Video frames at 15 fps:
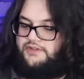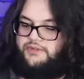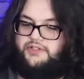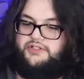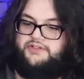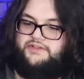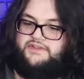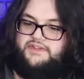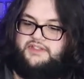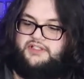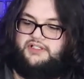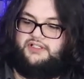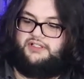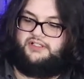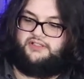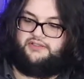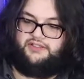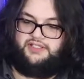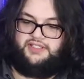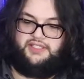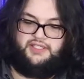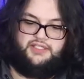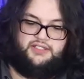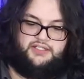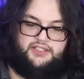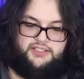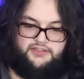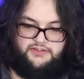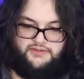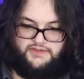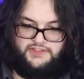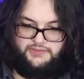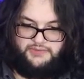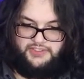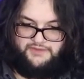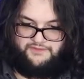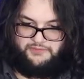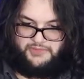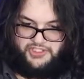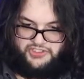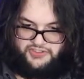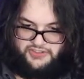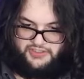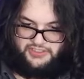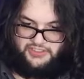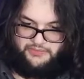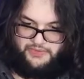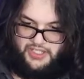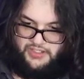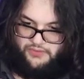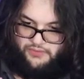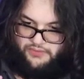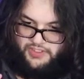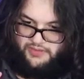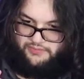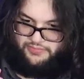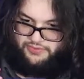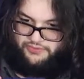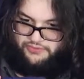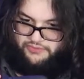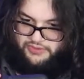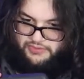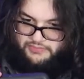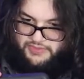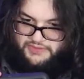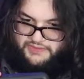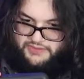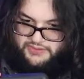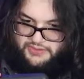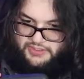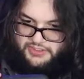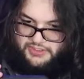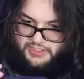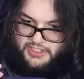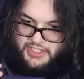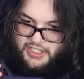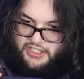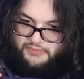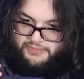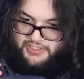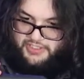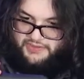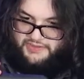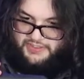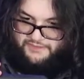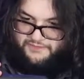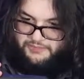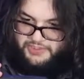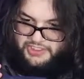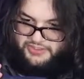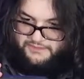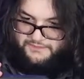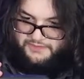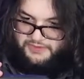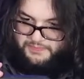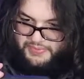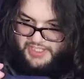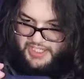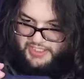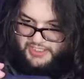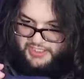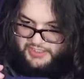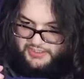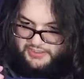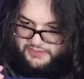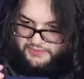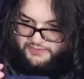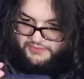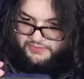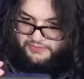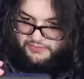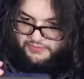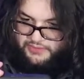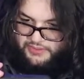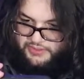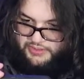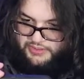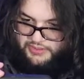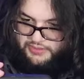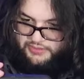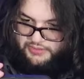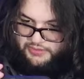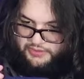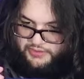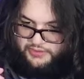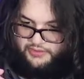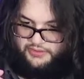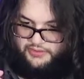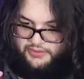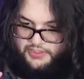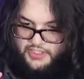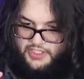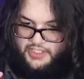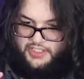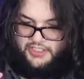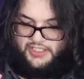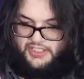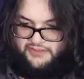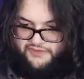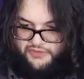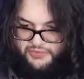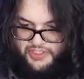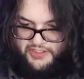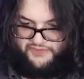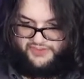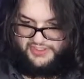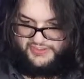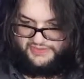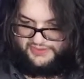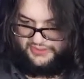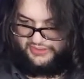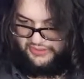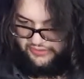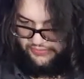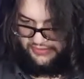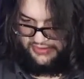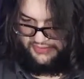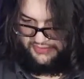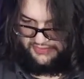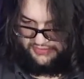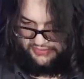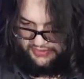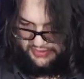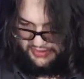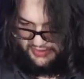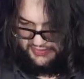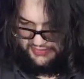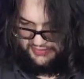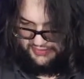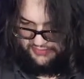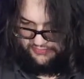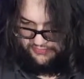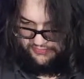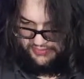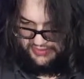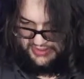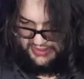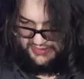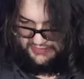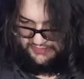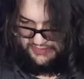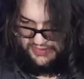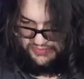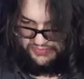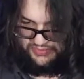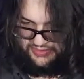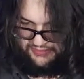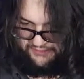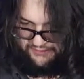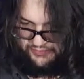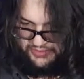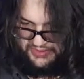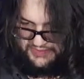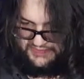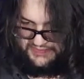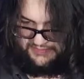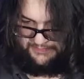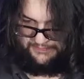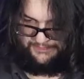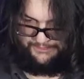here's the kit. Here's some of the information in the back. Ooh, that blue really makes it shine. But here's the information for the back. Kind of tells you what everything is included. So let's go ahead and I guess like read that. So it comes with the voice.